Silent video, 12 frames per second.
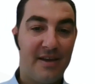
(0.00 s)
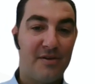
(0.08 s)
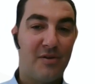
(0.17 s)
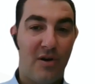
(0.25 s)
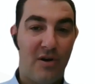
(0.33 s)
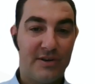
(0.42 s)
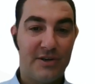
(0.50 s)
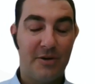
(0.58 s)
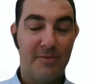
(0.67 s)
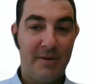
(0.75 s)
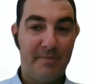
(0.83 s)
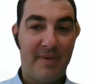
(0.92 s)
Now, the other
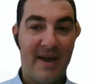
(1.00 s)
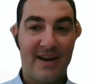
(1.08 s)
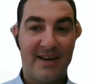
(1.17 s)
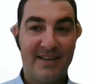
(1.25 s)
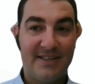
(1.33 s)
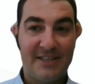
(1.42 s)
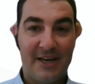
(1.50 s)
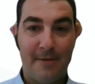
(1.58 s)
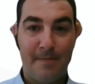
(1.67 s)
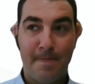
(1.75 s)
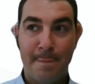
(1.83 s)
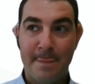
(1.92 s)
long-term impact is